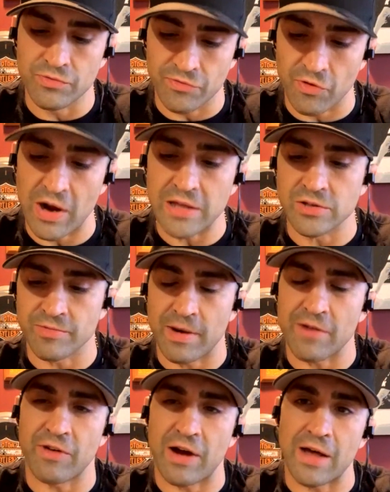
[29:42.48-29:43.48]
friends of my
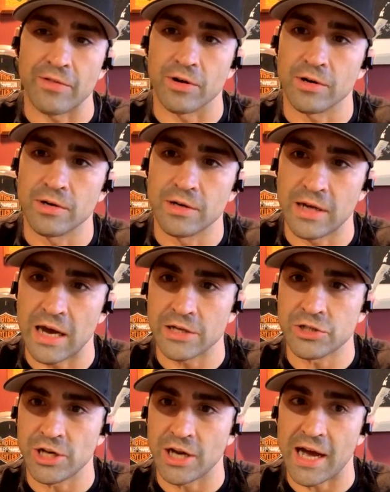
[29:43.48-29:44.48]
father got
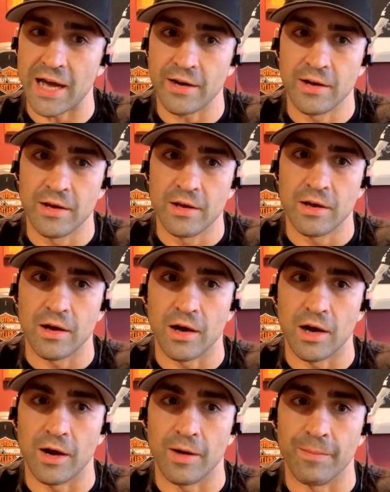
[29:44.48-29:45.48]
shot.
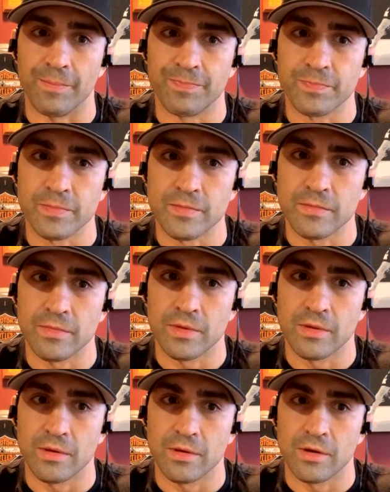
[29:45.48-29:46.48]
One
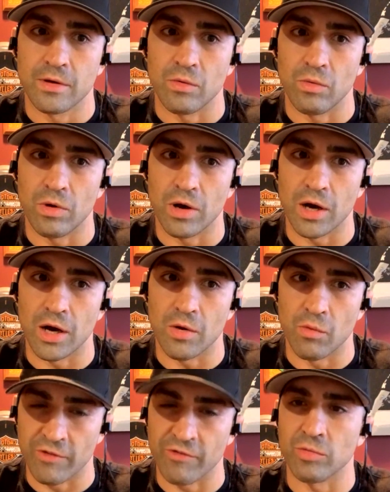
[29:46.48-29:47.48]

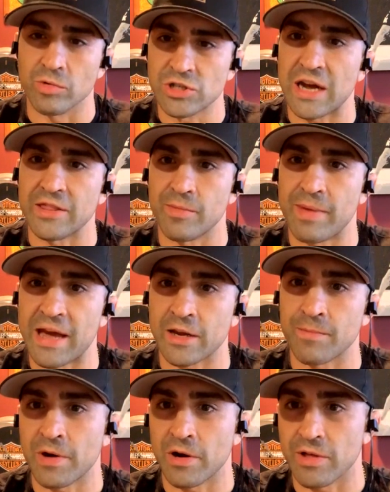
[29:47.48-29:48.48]
of them was shot in the back
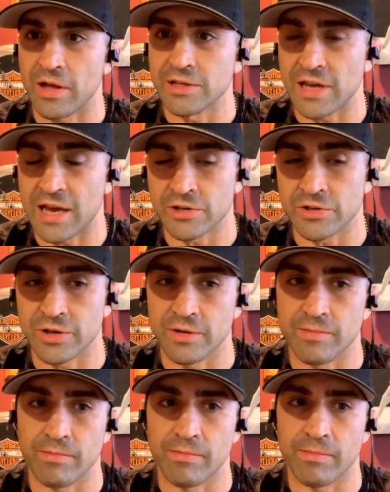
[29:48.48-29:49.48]
and paralyzed. Actually,
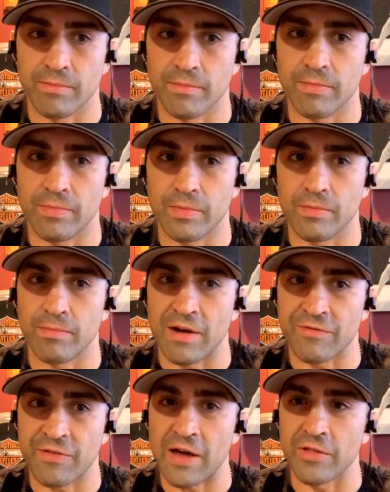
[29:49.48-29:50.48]
my
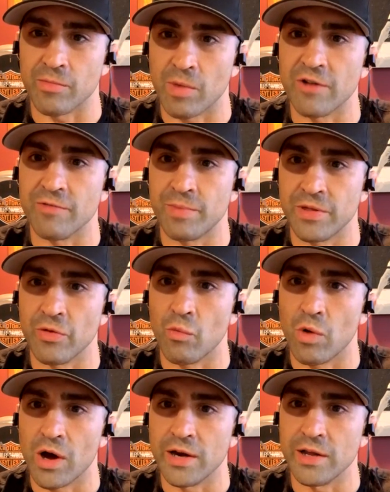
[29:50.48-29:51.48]
father might have been the
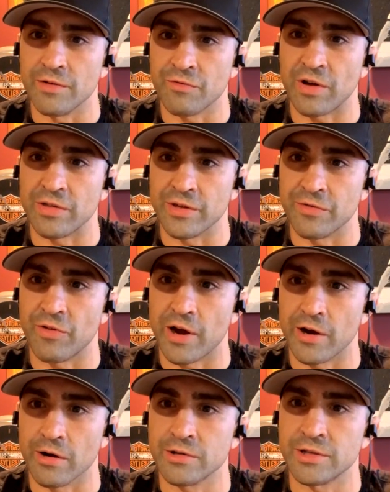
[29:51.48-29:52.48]
one in friendly
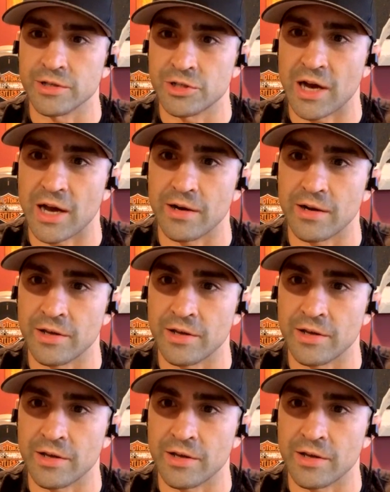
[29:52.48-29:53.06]
fire to have shot